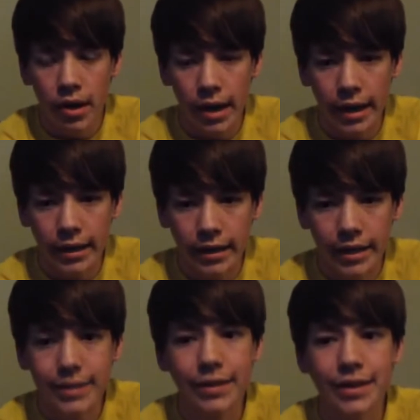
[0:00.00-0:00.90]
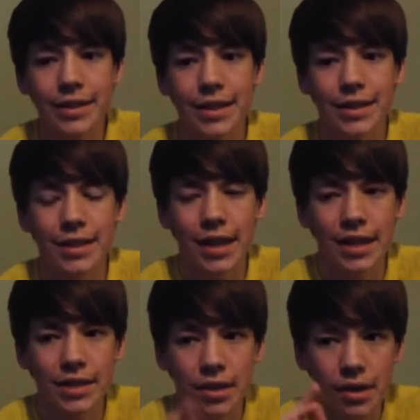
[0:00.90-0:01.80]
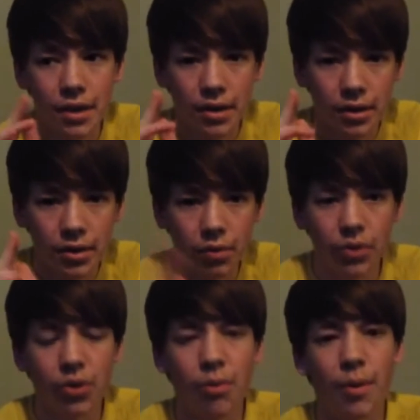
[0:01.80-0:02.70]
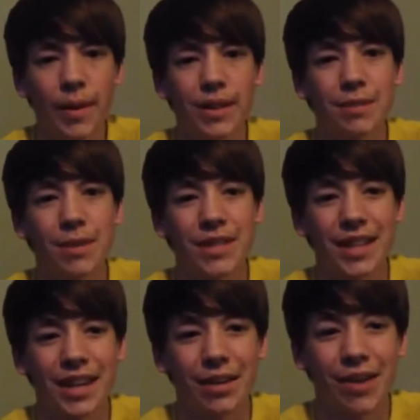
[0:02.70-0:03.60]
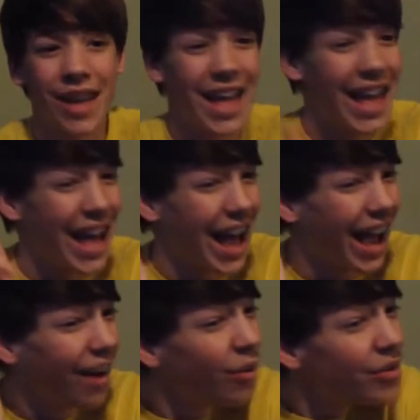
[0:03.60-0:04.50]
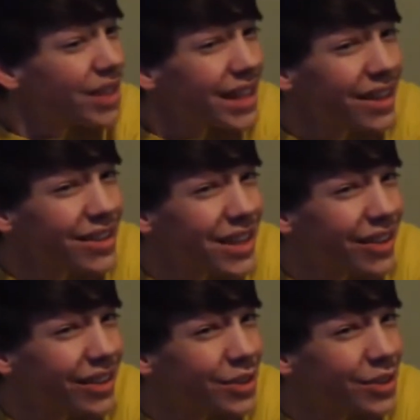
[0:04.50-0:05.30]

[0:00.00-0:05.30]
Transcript: and yet Celestia says, "You will know more about this place than I do." I don't think you're telling